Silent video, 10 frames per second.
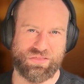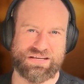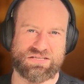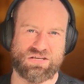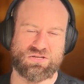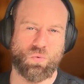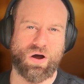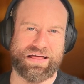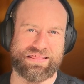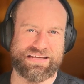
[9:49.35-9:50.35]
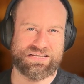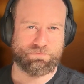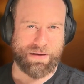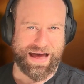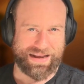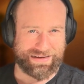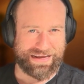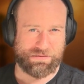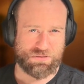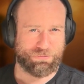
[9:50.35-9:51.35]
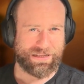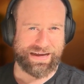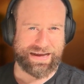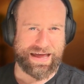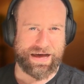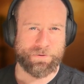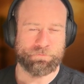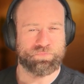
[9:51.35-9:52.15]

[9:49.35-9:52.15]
This is why this pattern keeps playing out,